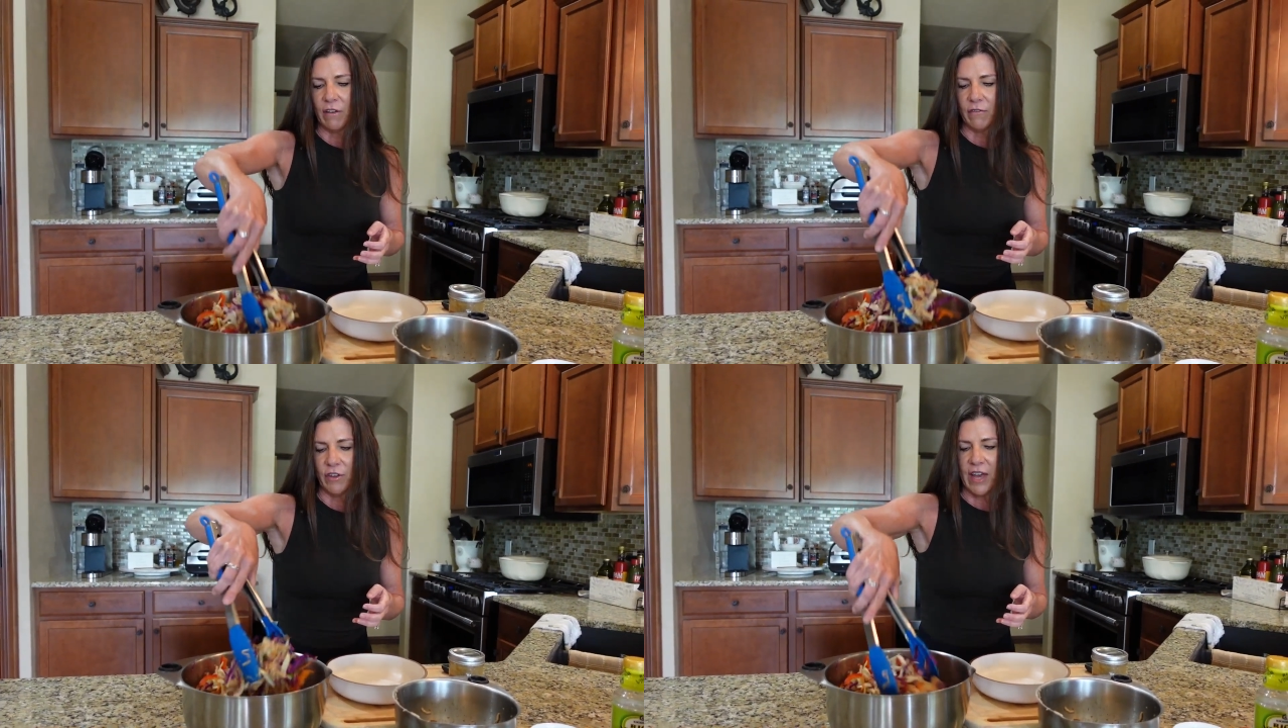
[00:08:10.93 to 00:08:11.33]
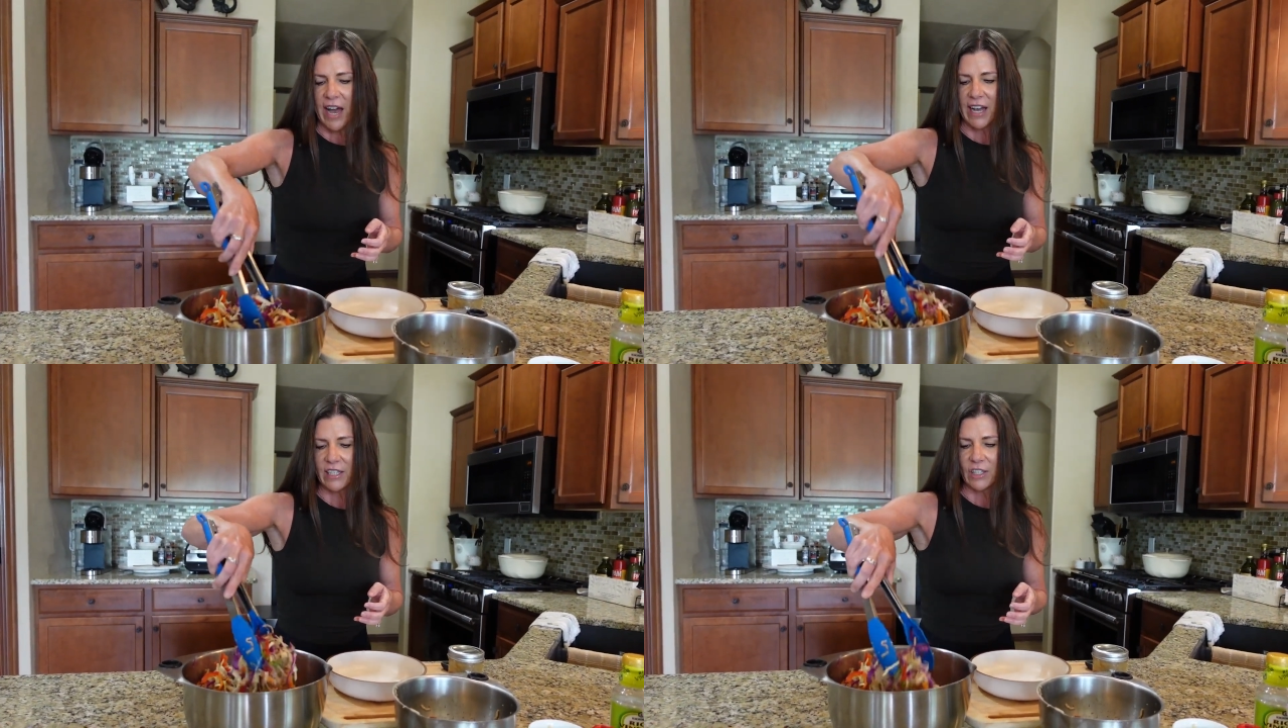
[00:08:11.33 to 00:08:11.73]
for
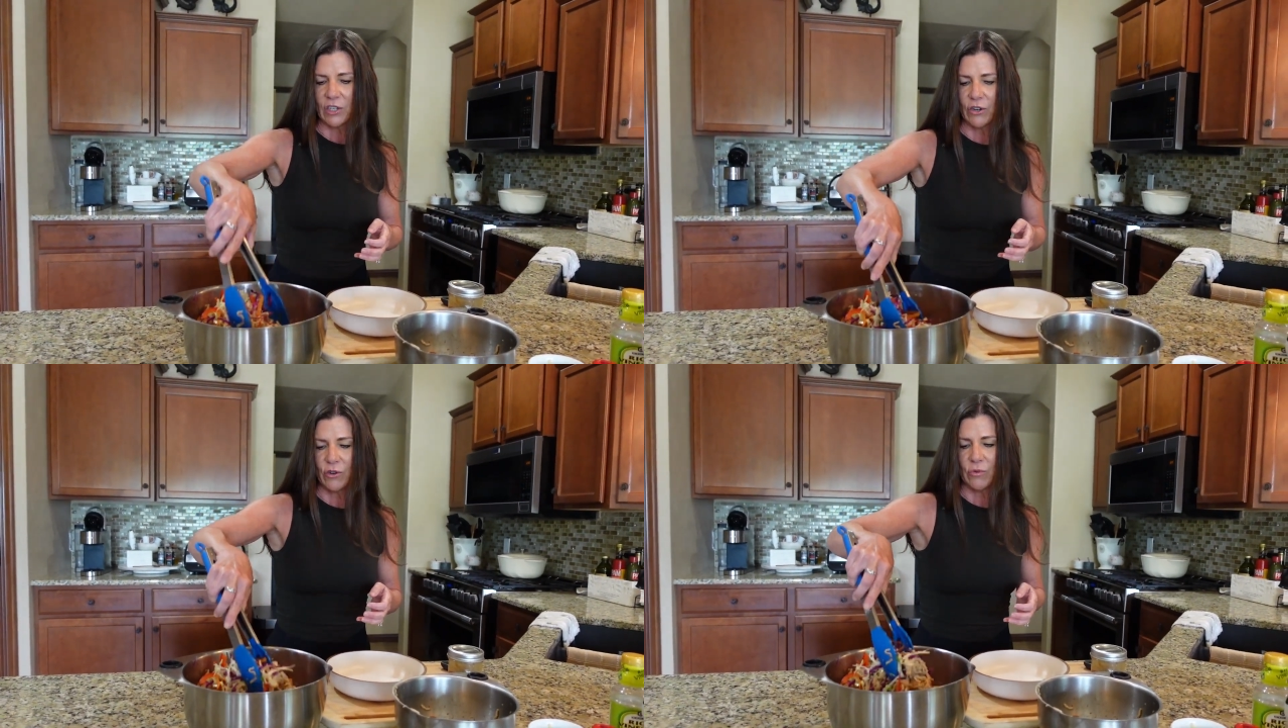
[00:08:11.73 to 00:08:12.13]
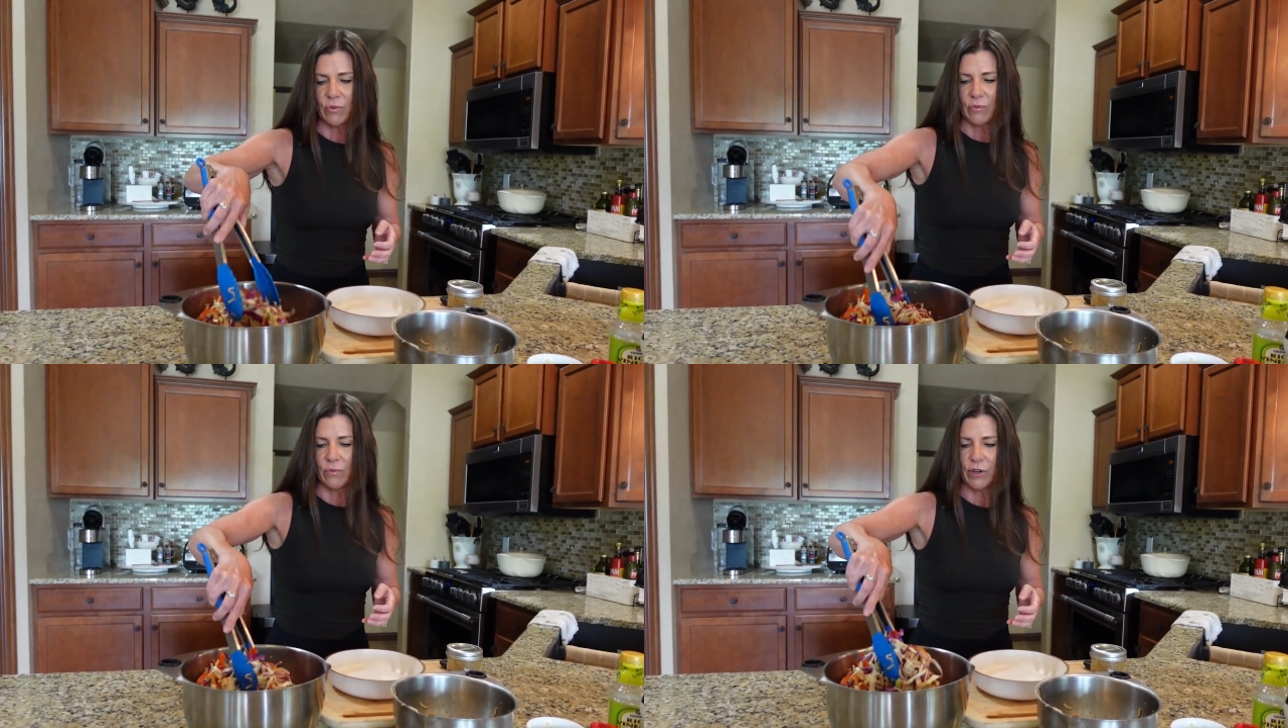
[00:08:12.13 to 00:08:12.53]
that. So
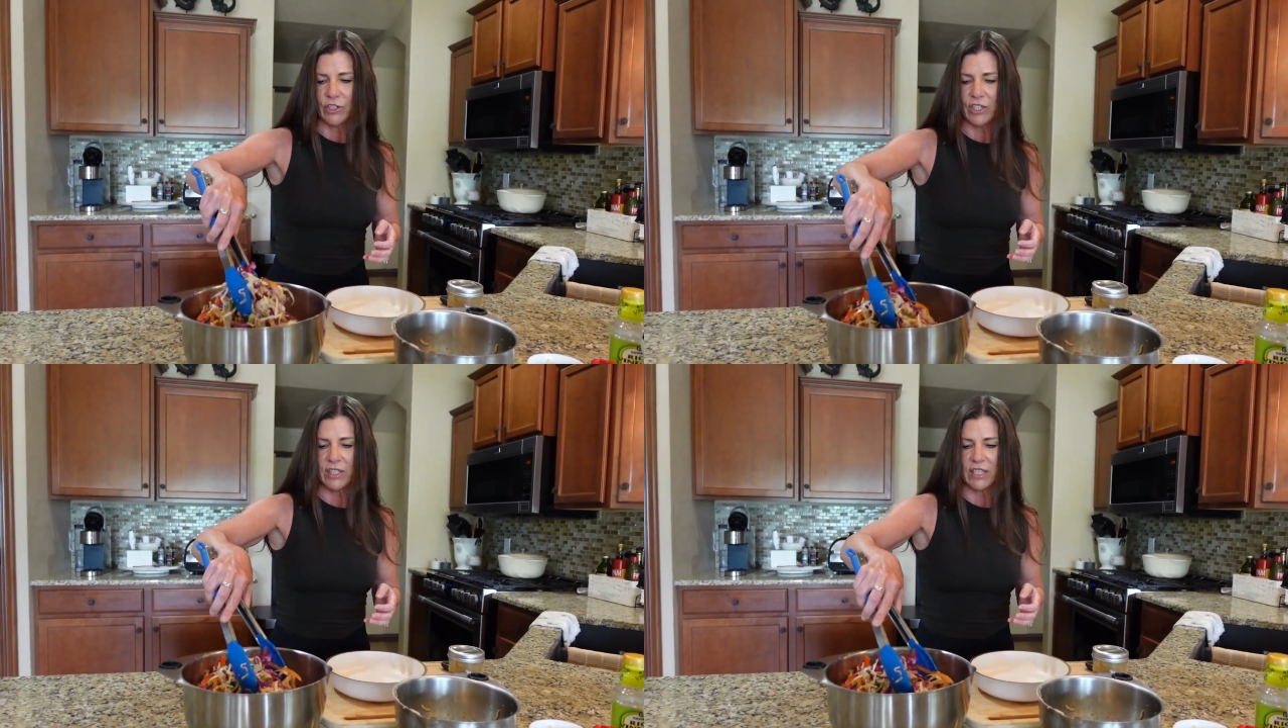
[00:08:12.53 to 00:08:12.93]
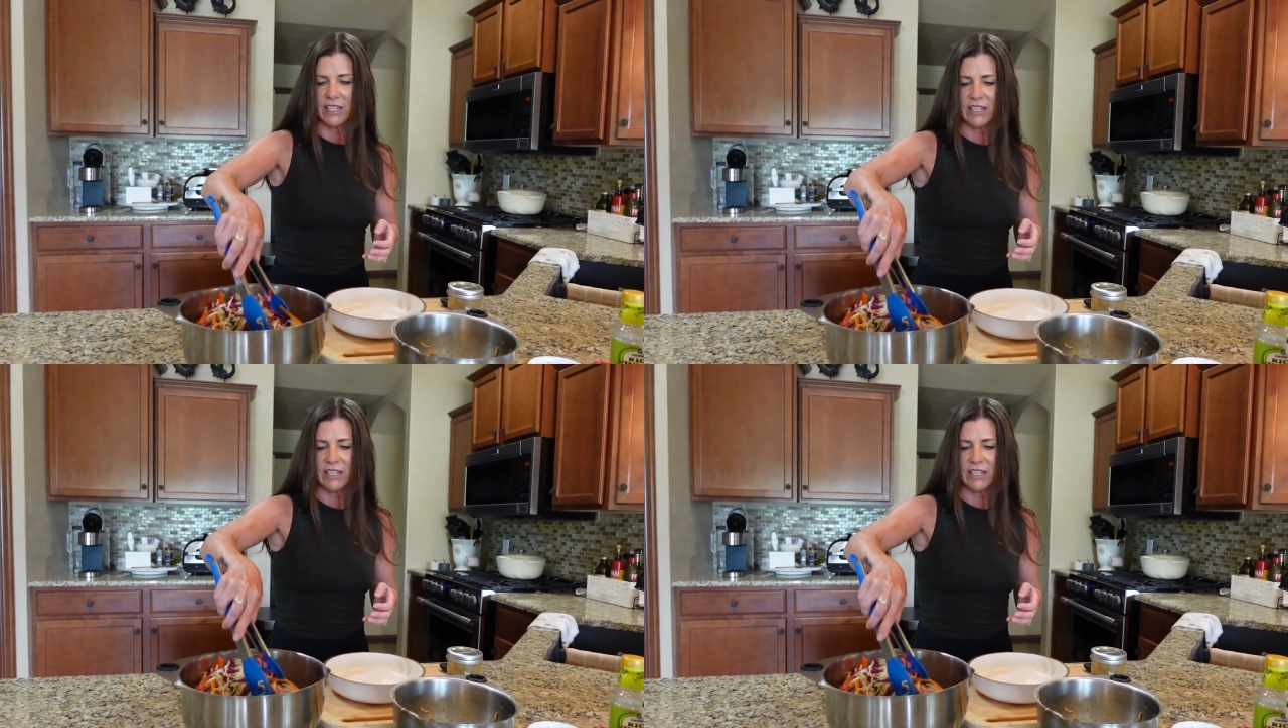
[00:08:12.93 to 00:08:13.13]
we're just gonna